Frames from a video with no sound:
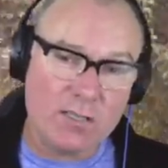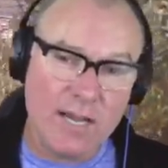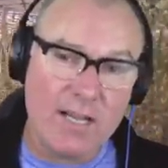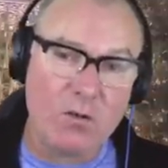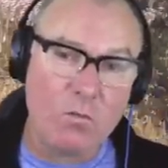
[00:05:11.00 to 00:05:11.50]

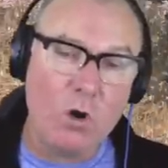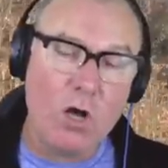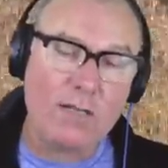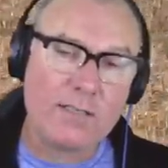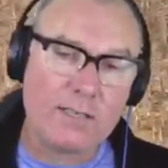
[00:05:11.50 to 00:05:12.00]
tank that
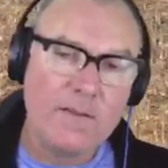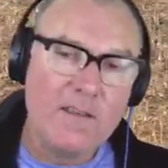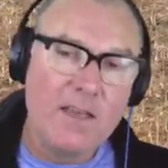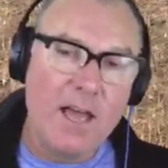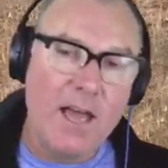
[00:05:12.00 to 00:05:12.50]
works
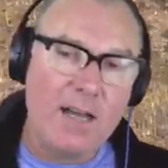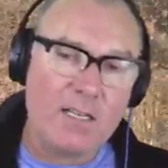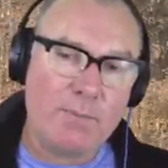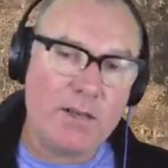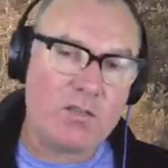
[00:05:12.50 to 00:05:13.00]
and
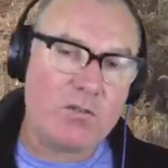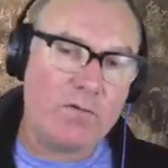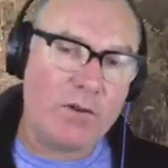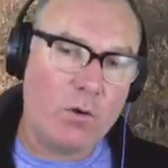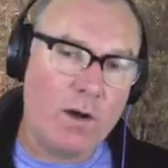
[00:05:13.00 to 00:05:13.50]
it's been
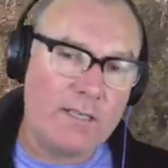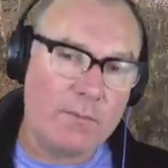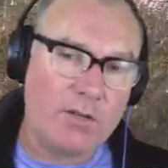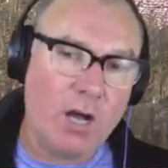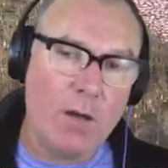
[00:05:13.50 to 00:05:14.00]
strong for quite
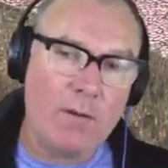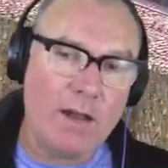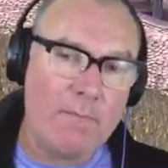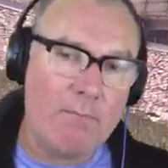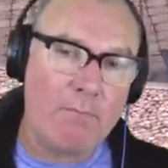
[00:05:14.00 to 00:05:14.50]
some time and
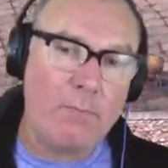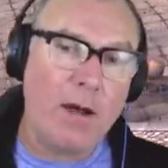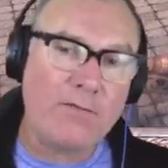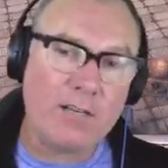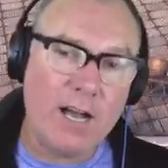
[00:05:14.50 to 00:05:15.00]
they
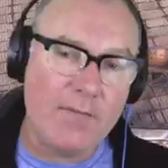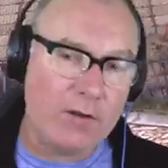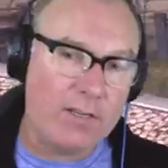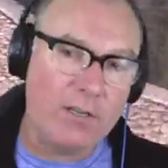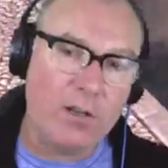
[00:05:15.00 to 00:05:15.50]
buffed it
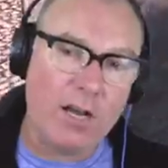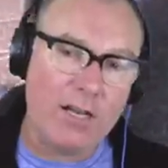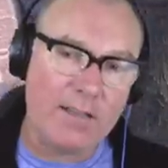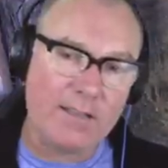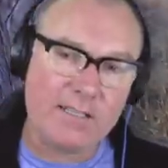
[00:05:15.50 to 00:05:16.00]
after I didn't like
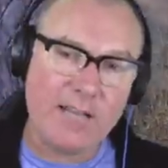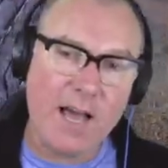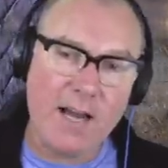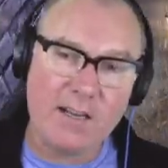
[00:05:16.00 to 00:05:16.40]
it at the start and